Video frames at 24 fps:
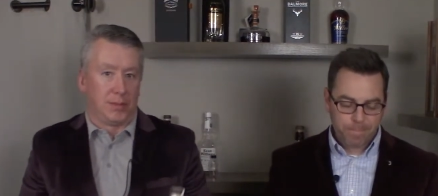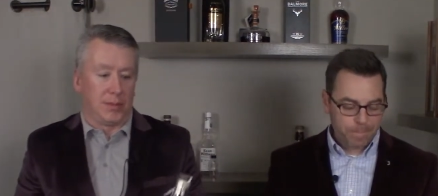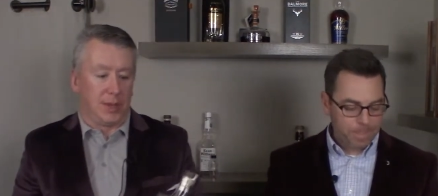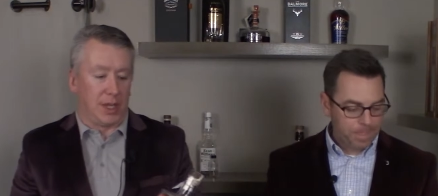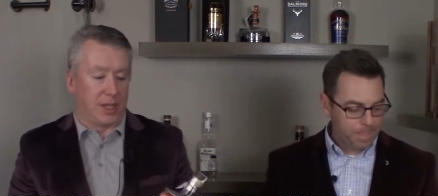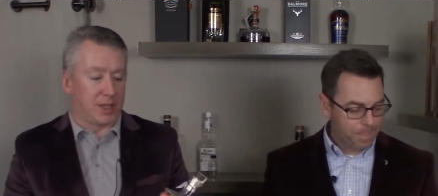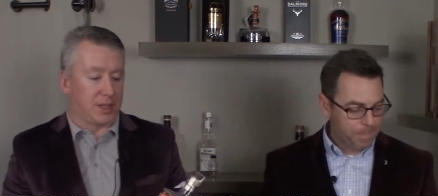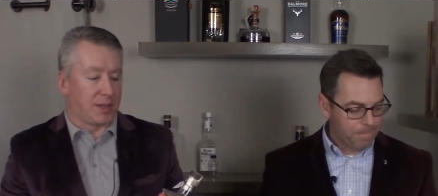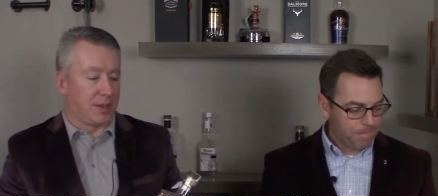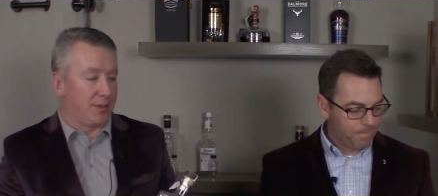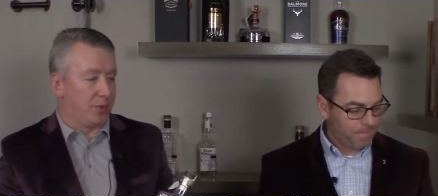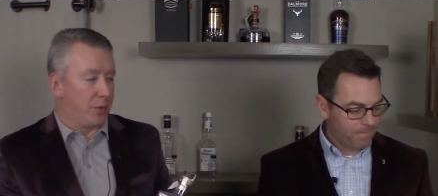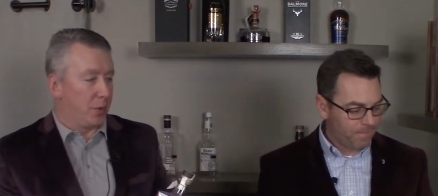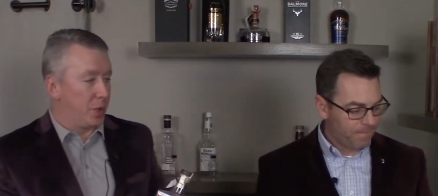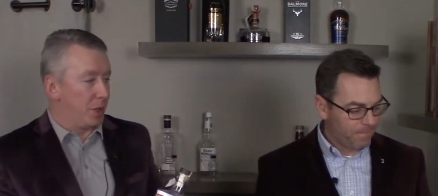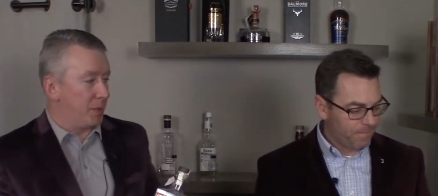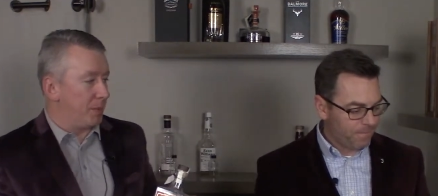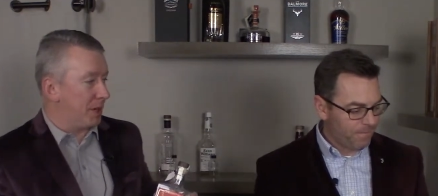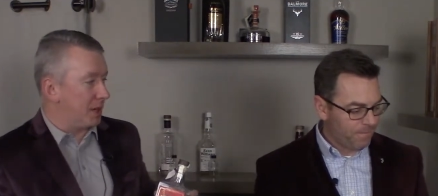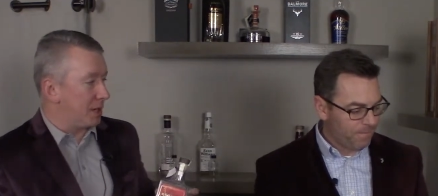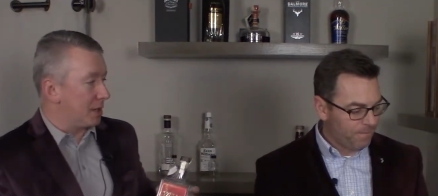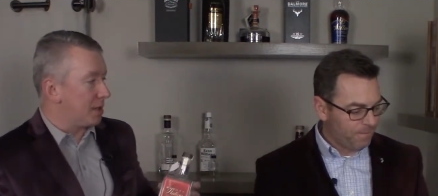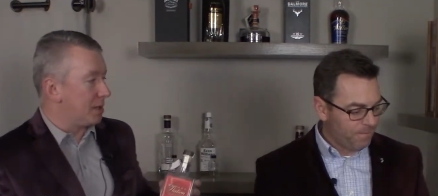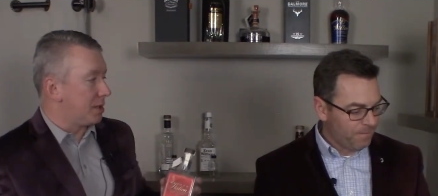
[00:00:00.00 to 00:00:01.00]
Speaker 1: less than
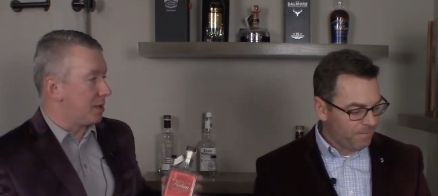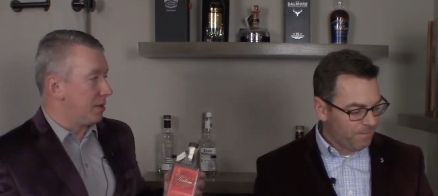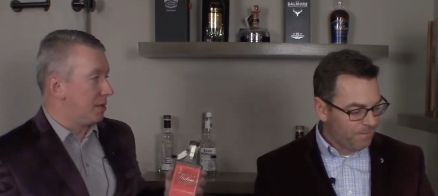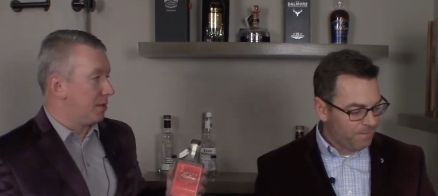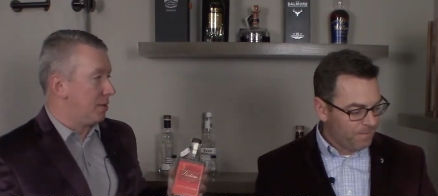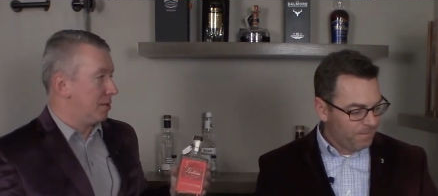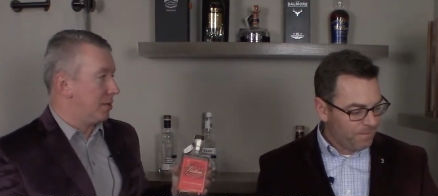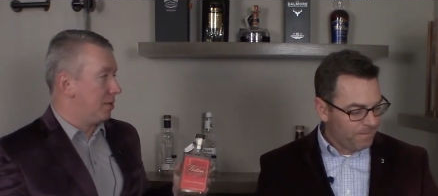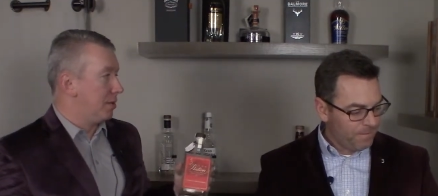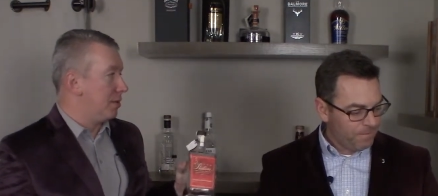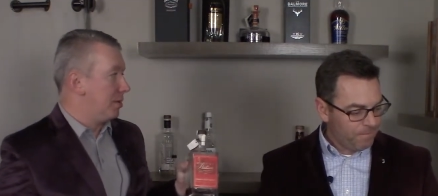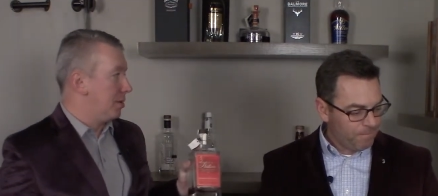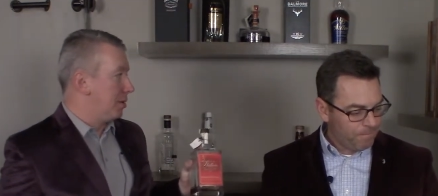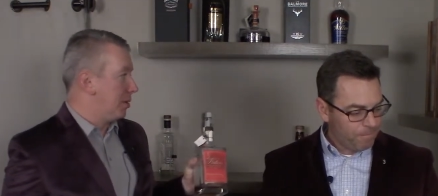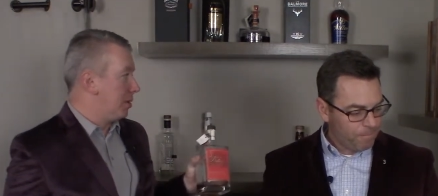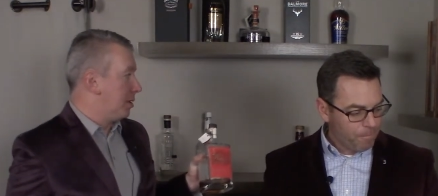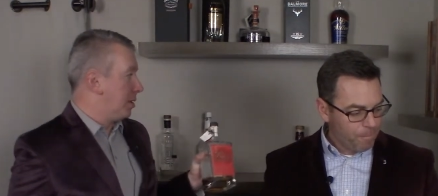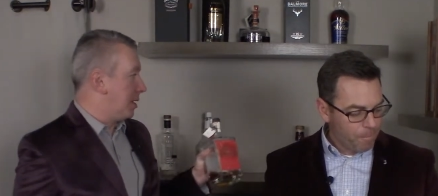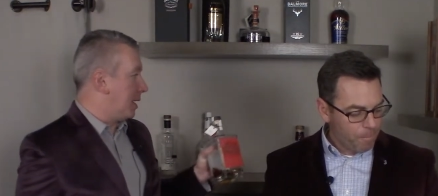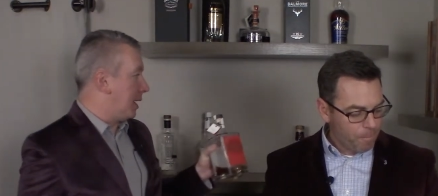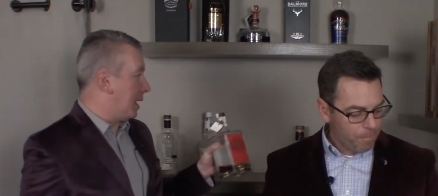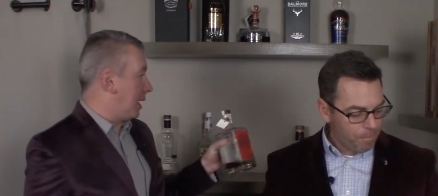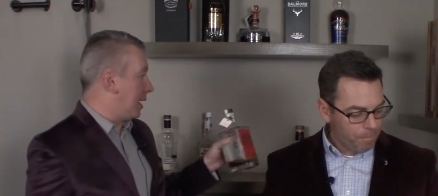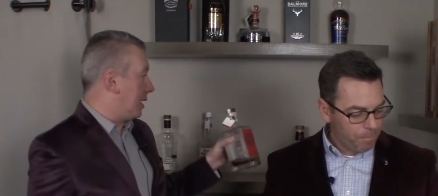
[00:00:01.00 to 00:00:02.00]
forty bucks,
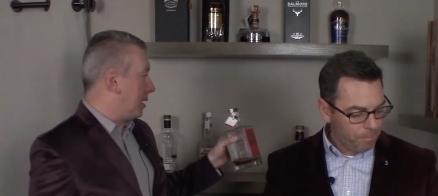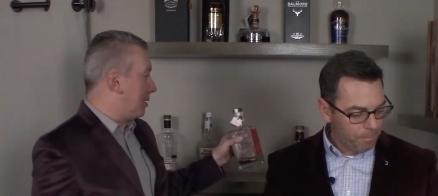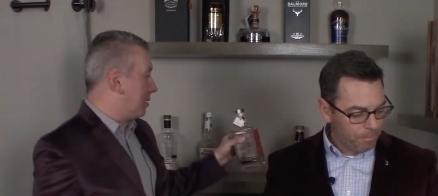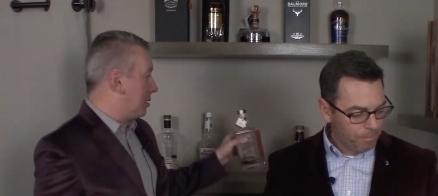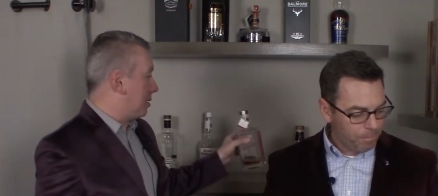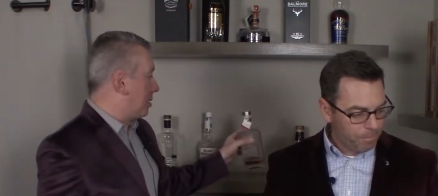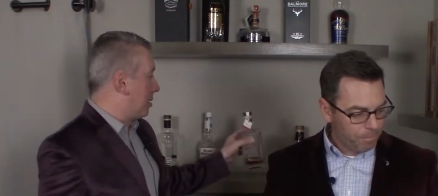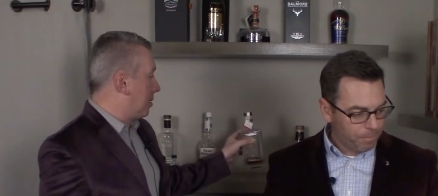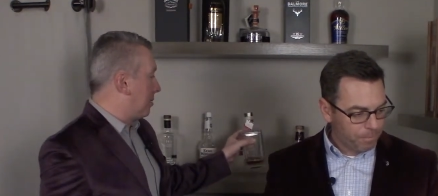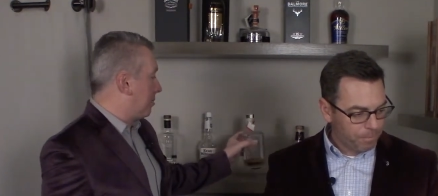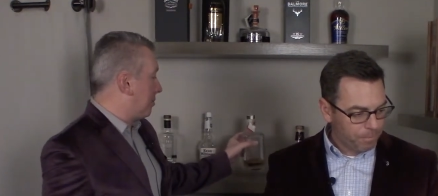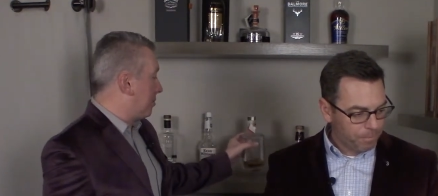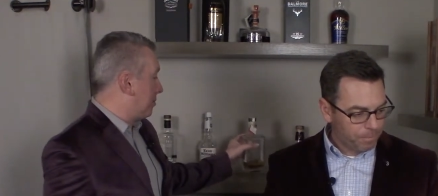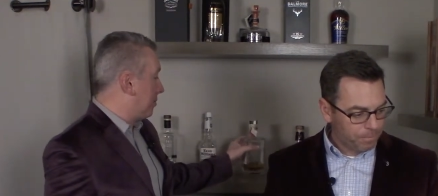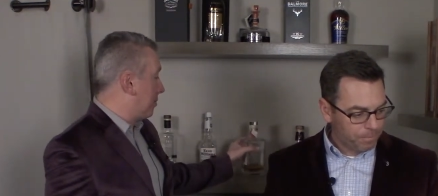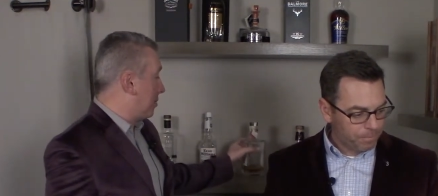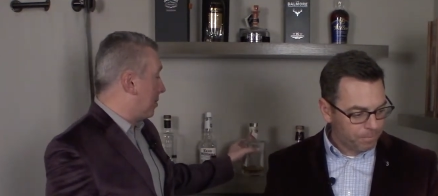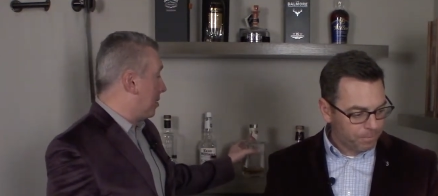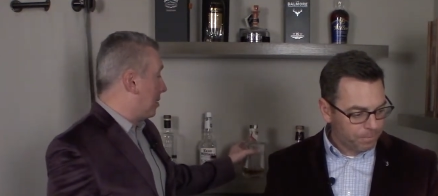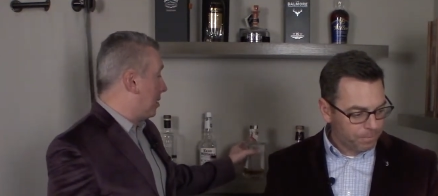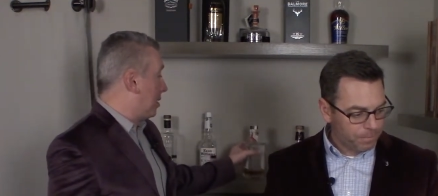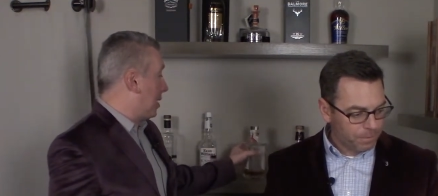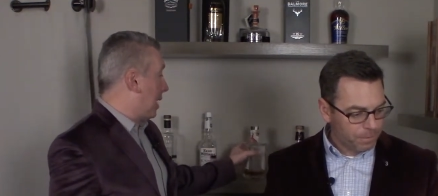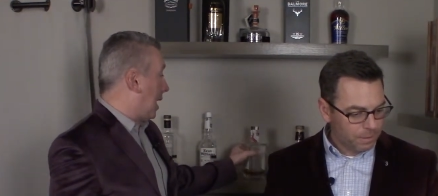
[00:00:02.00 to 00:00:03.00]
and
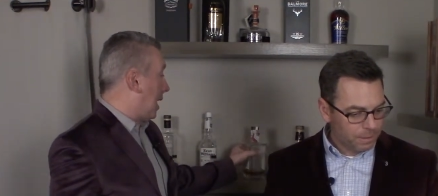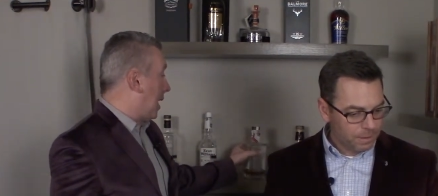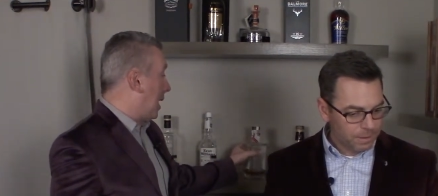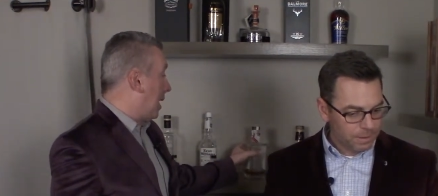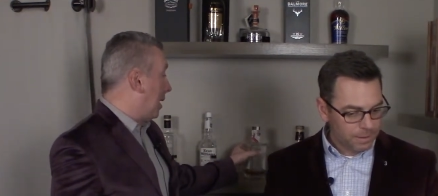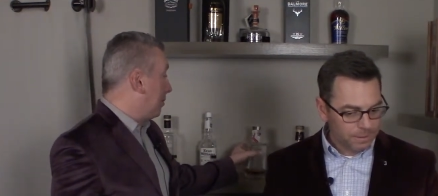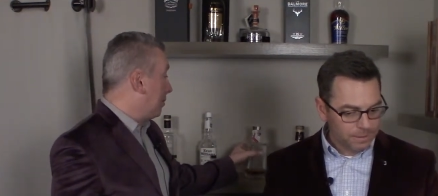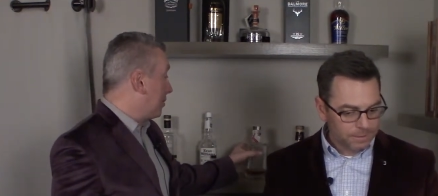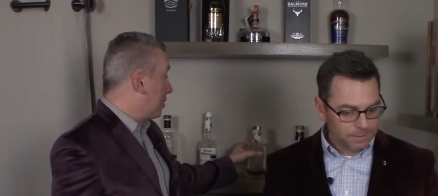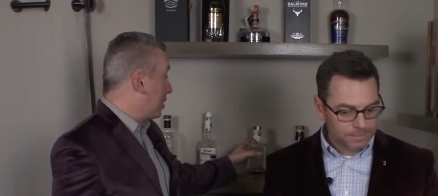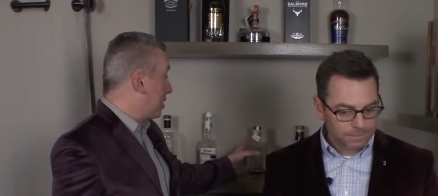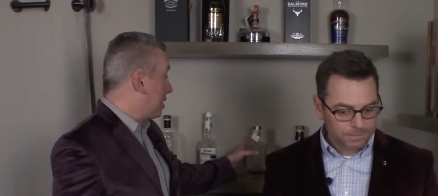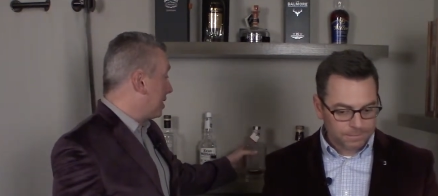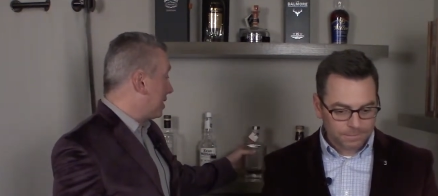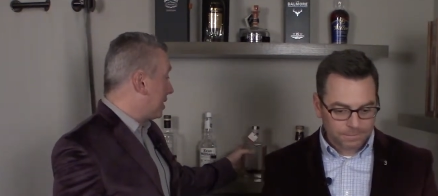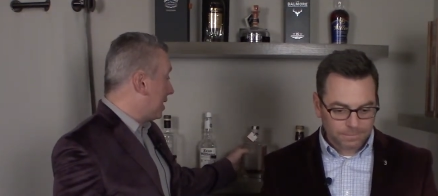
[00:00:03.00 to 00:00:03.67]
I'm gonna